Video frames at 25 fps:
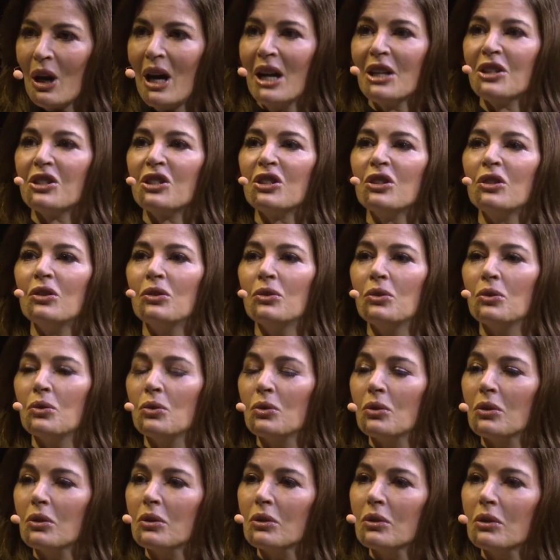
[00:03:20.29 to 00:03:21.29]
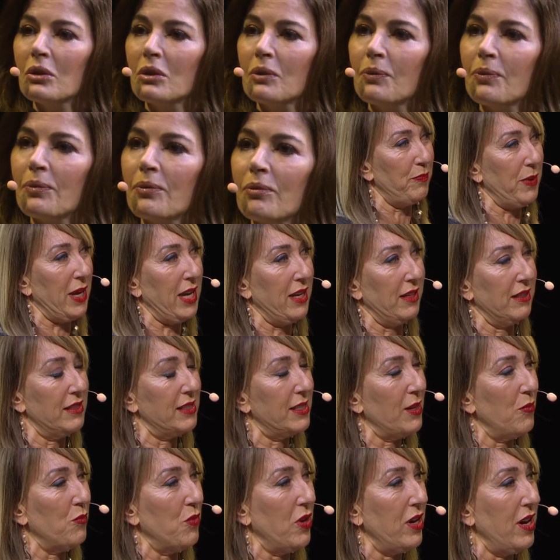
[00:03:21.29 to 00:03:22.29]
I thought that might have been
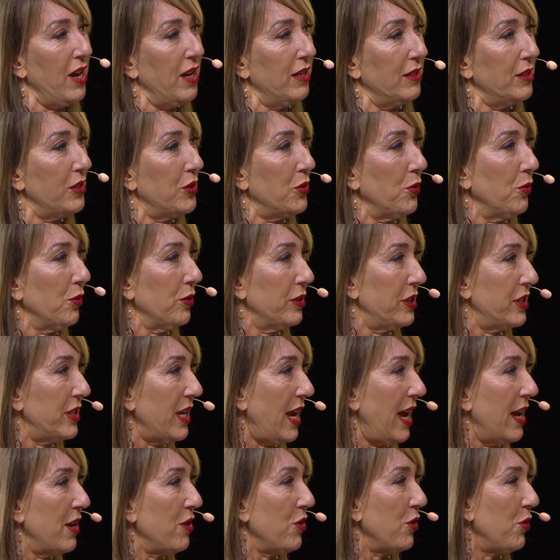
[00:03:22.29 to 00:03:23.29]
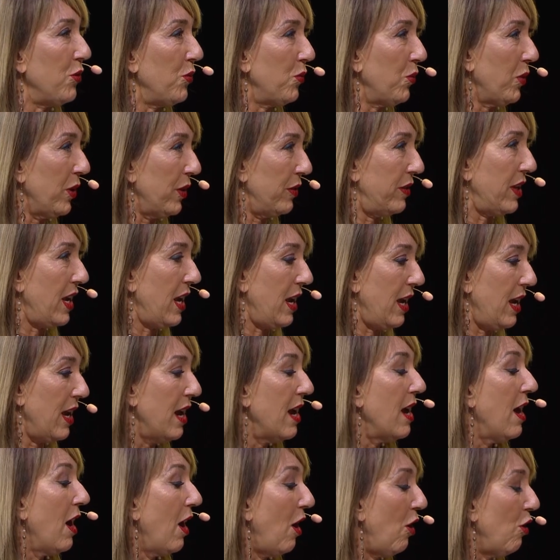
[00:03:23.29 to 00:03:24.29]
someone outsourced and you were the,
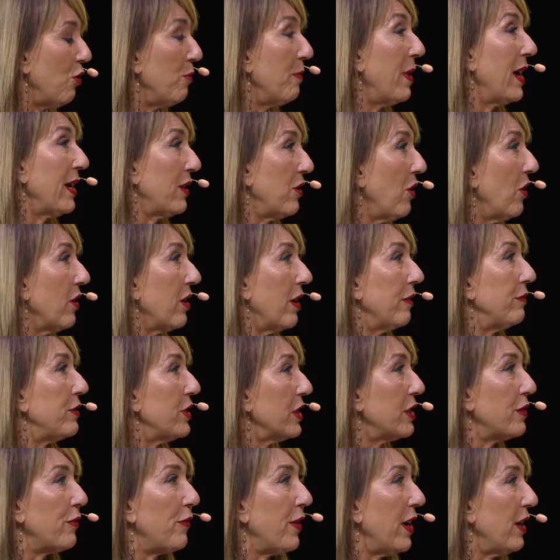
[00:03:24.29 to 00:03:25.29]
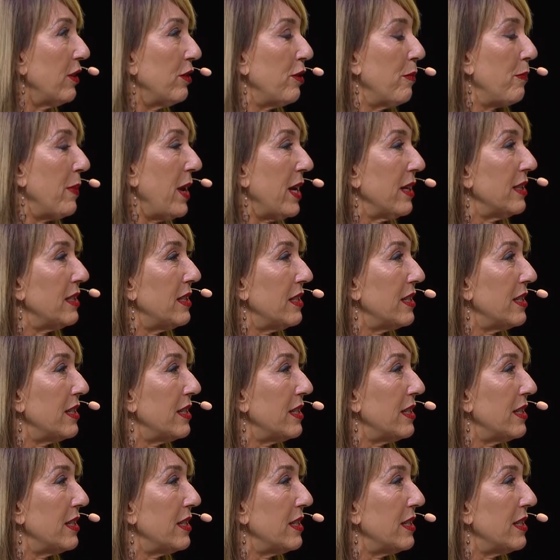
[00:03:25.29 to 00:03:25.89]
oh my God, I've just found the best.